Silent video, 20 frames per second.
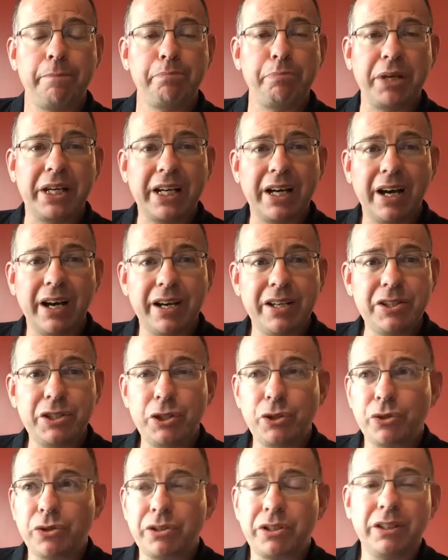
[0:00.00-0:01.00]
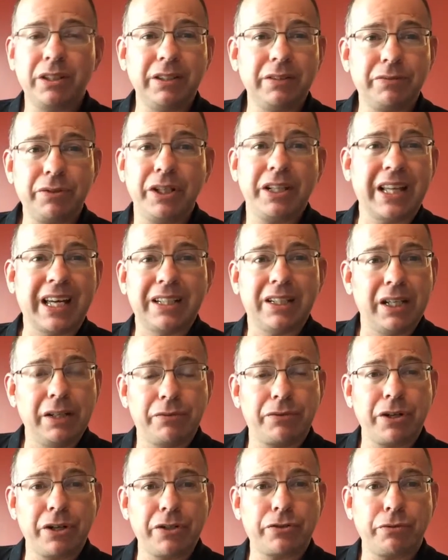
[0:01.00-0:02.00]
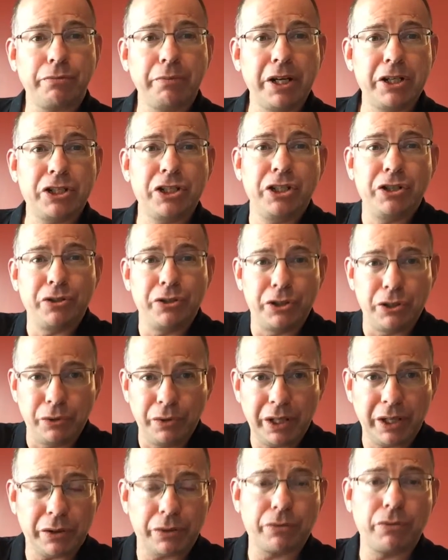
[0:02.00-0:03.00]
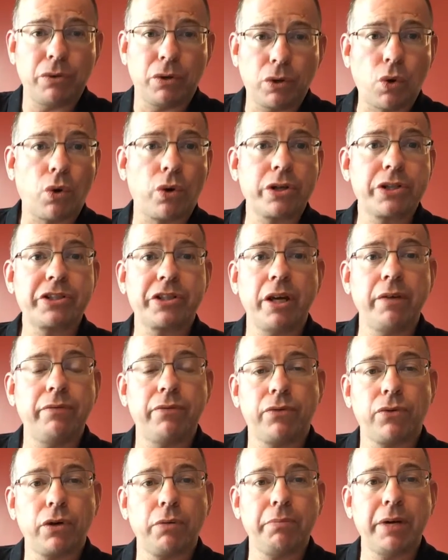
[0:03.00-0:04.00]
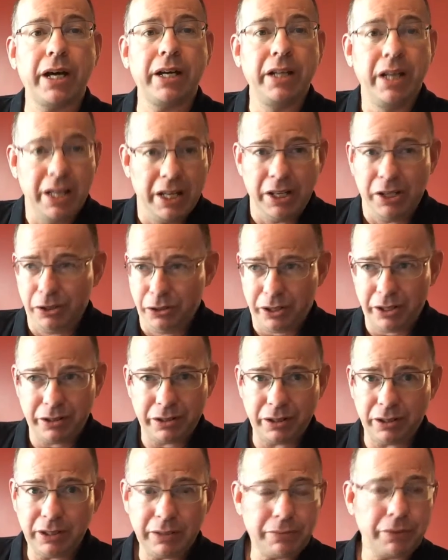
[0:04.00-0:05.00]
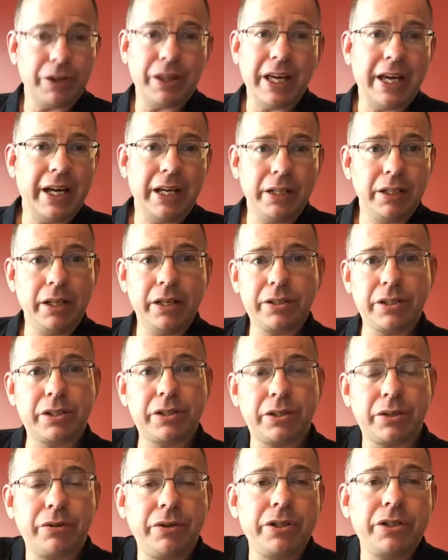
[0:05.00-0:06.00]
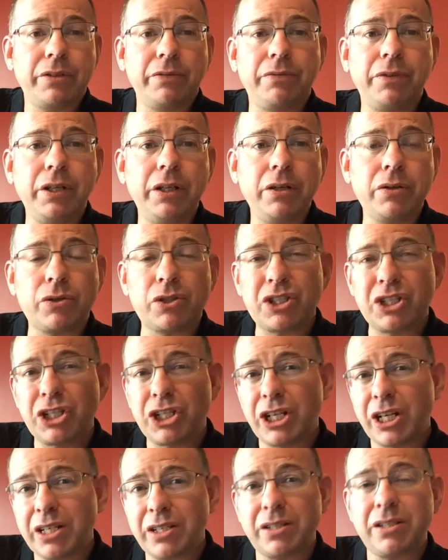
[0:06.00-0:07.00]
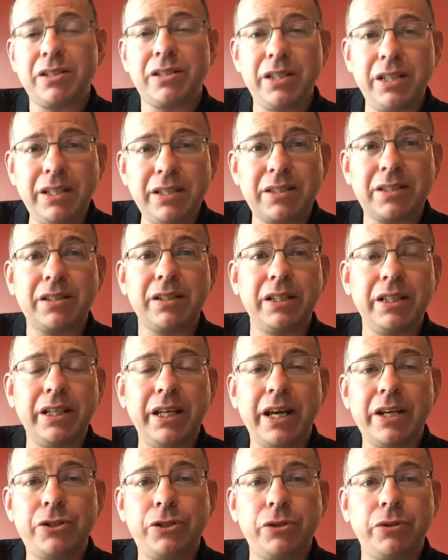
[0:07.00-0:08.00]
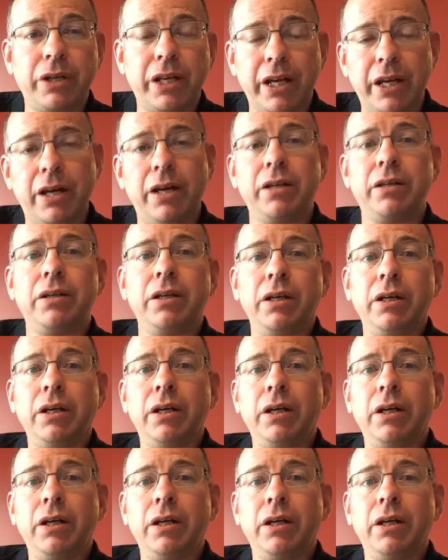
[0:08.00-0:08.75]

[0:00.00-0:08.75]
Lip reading: because you're delivering that life transformation. You're doing it through a course type format. You can deliver that as a series of videos just as easily as you can